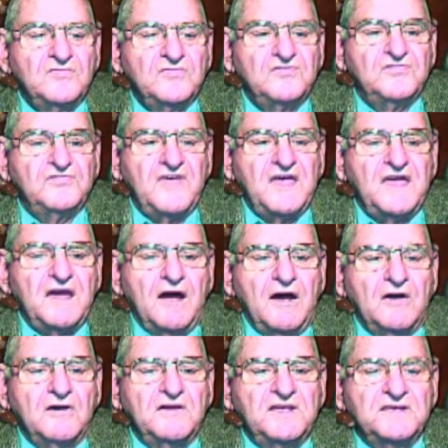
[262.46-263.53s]
They
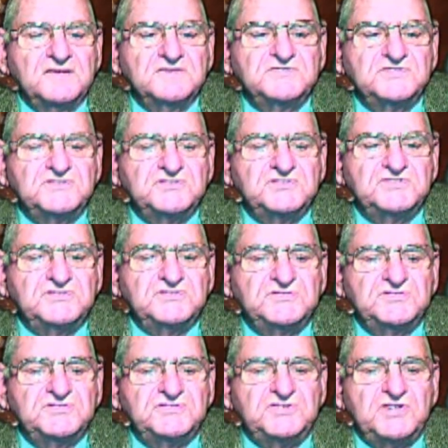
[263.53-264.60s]
are His
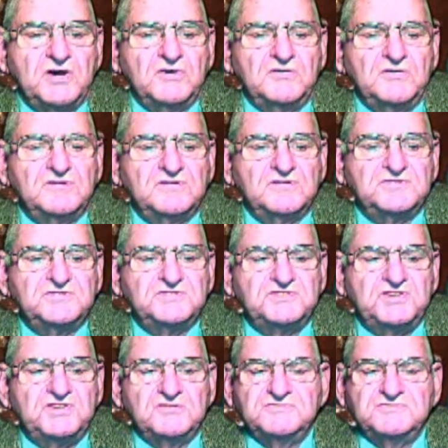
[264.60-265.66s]

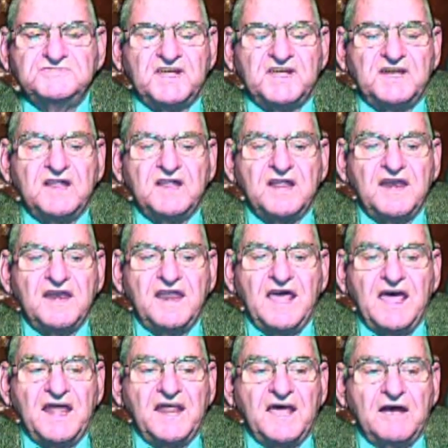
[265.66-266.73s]
choosing,
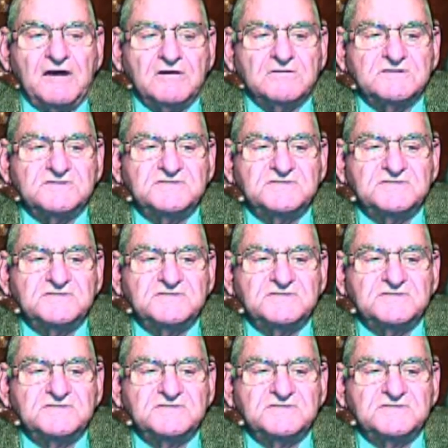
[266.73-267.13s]
not ours.